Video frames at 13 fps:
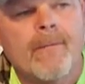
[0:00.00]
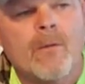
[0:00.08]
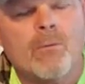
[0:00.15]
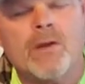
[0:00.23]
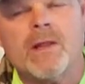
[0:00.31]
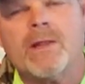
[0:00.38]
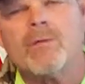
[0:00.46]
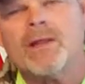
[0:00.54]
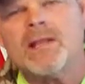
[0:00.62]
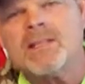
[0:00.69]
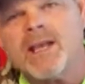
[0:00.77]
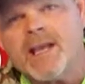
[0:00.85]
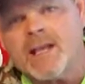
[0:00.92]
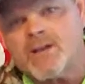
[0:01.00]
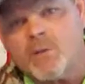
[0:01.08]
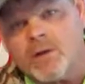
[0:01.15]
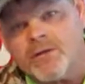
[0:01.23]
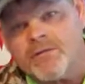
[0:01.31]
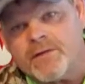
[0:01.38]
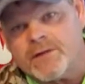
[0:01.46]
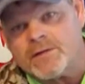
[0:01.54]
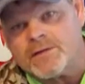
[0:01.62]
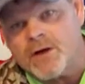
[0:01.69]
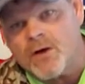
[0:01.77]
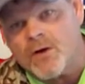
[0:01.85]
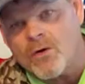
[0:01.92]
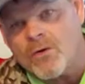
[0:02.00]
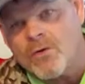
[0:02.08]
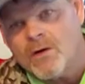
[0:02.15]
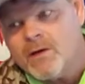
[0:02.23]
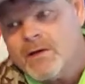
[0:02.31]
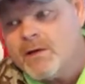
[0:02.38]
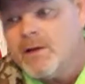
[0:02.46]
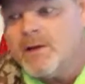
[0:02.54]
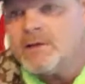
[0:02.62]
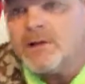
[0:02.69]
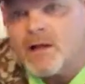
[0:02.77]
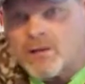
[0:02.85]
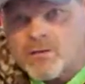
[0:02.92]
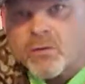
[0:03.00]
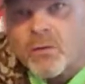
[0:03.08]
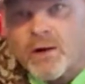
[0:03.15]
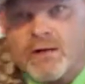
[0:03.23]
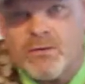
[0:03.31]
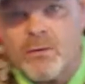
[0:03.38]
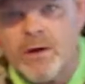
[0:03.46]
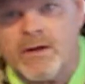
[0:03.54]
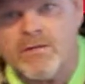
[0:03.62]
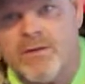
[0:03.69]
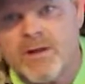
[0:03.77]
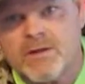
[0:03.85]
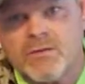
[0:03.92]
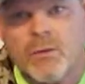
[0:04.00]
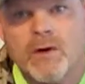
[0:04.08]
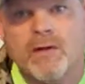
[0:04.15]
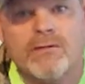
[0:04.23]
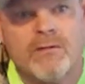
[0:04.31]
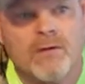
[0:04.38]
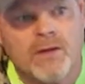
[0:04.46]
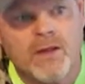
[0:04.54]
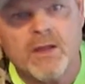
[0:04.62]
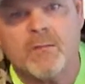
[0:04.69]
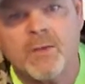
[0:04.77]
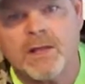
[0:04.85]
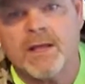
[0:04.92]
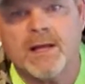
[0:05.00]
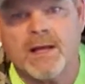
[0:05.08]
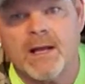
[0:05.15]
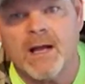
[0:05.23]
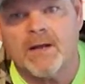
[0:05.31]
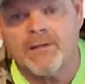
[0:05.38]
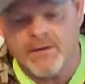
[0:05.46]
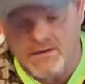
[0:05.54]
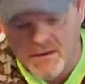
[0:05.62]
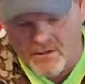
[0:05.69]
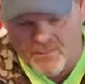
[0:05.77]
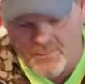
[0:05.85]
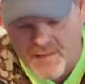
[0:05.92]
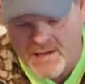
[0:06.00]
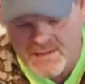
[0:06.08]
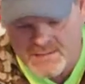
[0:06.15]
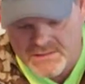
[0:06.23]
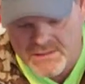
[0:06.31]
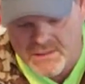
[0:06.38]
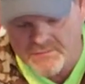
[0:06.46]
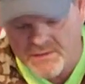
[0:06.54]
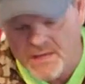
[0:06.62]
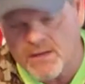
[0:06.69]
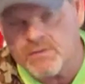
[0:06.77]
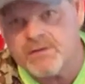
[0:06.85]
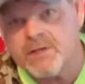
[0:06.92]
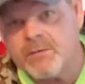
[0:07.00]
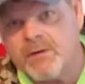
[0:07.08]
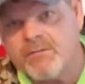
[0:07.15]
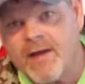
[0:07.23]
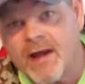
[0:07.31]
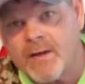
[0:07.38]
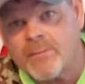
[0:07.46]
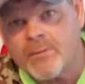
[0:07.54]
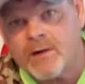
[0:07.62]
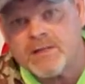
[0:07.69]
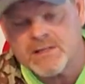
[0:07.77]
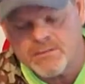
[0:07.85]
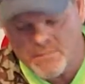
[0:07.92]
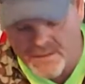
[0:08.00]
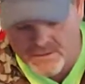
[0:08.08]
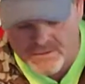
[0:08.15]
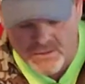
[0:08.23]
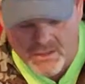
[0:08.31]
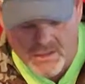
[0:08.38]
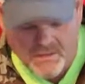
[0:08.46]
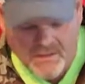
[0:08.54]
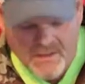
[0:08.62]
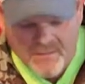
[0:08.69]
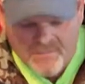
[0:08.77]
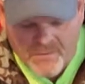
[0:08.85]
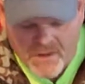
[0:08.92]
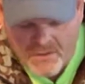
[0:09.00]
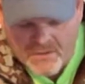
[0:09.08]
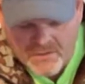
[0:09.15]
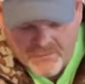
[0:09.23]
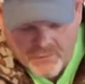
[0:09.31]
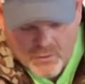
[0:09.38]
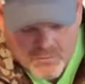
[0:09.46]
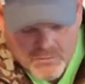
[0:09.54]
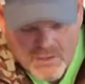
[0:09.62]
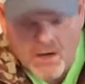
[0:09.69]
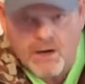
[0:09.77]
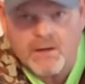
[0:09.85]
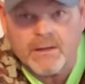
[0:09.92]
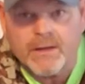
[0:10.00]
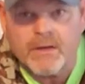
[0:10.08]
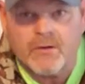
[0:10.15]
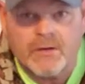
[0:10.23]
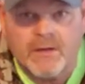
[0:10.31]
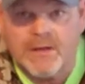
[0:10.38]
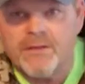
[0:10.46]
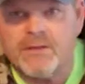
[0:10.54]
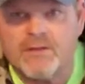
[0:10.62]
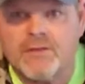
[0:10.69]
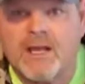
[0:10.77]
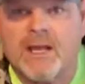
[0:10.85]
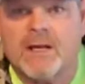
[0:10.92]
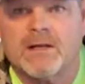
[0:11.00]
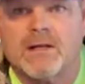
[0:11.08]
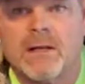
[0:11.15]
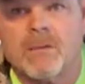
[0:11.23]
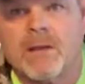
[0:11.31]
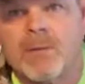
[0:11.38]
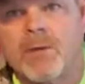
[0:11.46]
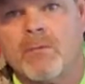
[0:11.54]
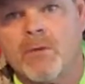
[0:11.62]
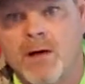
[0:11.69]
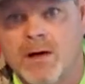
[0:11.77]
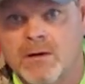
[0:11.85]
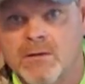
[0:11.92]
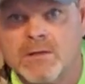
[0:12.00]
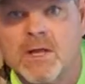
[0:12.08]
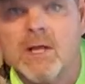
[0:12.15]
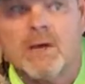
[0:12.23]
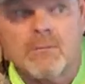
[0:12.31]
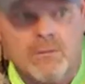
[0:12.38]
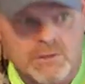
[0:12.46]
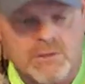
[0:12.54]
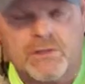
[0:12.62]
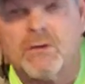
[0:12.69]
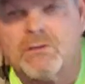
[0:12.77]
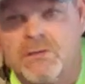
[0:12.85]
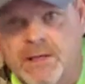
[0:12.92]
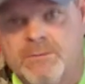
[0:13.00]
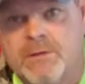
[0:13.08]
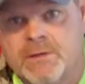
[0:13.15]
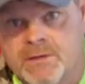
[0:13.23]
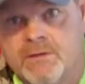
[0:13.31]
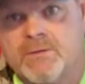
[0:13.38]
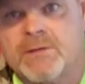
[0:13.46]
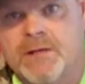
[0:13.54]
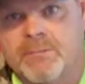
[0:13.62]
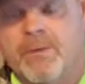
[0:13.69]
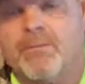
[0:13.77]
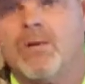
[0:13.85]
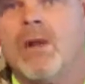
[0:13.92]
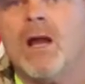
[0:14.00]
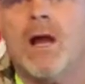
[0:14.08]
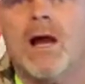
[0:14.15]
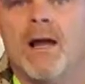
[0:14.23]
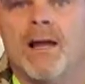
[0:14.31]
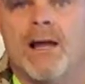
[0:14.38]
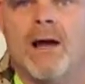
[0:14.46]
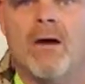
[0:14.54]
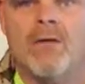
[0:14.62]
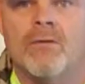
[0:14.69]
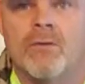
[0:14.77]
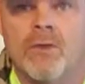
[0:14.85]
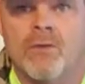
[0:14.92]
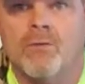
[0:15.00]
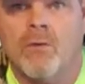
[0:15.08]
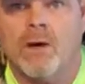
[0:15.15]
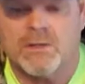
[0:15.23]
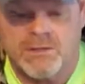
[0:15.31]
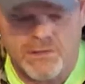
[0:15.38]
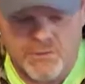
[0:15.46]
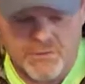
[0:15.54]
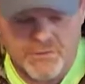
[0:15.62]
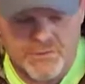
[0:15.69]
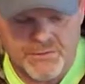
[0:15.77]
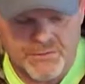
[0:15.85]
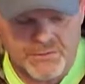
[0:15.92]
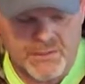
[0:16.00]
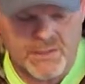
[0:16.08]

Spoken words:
When they say get 20 feet of snow, it's not 20 feet, it's 20 foot accumulated on there. Now it packs itself down, some evaporates and melts off, others forms a hard layer underneath and you stand on top of that. But regardless, when the snow's deep, the snow's deep. And if you got to hike out, you want snowshoes.